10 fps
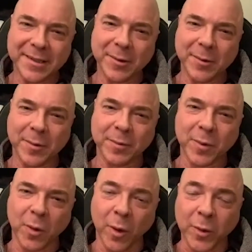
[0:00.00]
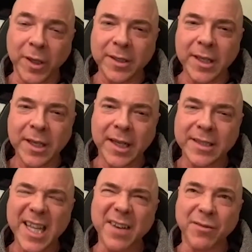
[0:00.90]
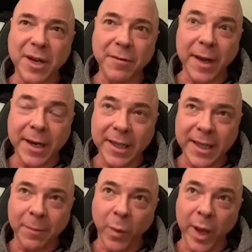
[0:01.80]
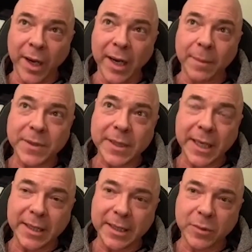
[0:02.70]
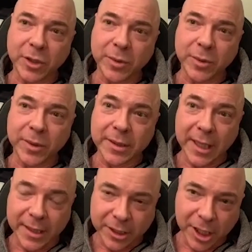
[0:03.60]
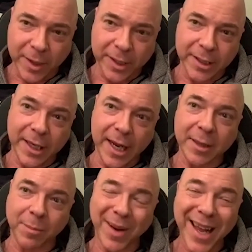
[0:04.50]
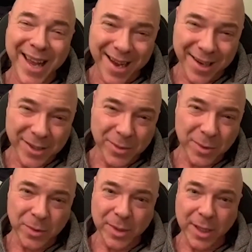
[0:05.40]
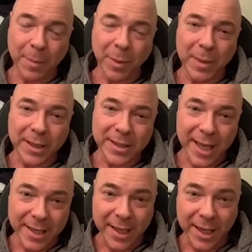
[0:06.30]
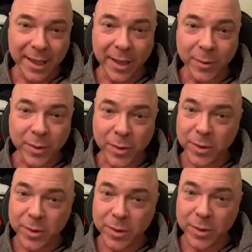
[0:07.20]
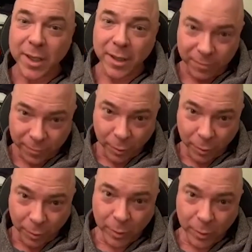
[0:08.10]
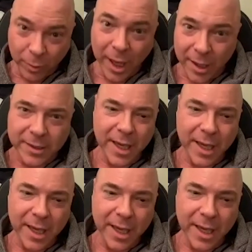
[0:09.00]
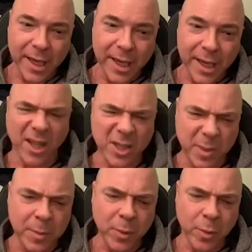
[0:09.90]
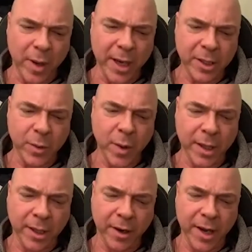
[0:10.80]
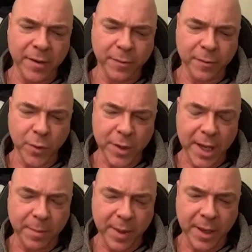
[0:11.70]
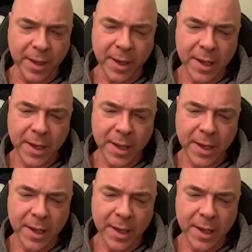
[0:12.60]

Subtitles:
Or what we did is, instead of refunding them, we ended up sending them to another show I did at the Playhouse, which was a couple of months later, and that was also full house, and it was nice. And so those people were actually quite grateful for that. But